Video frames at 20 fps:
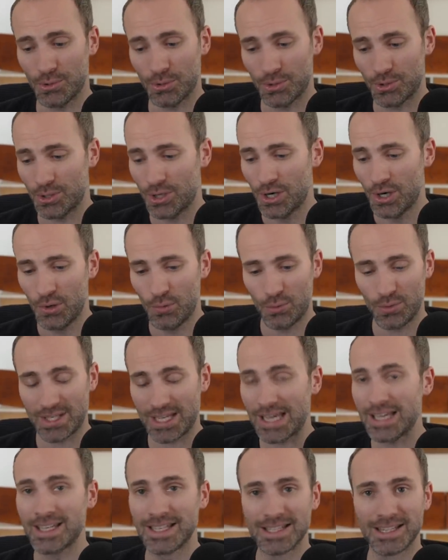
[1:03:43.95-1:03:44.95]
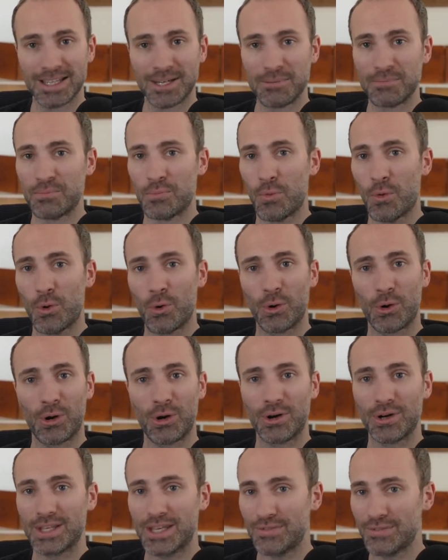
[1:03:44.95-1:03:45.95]
or retaining them
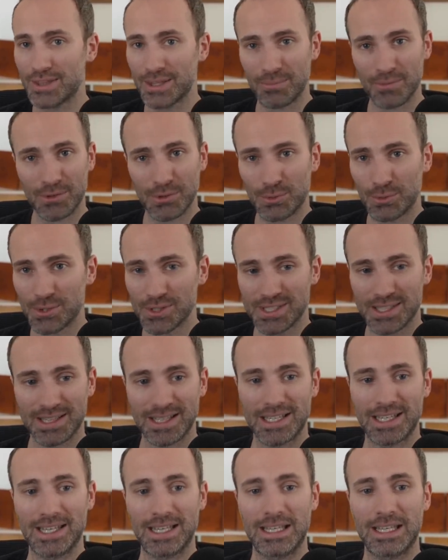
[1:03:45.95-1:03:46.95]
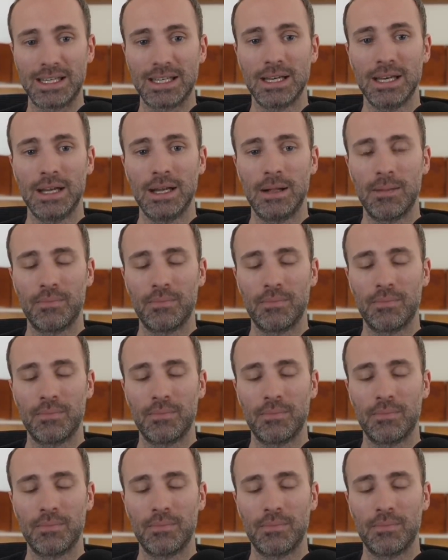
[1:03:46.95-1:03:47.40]
or giving them the tools that they need.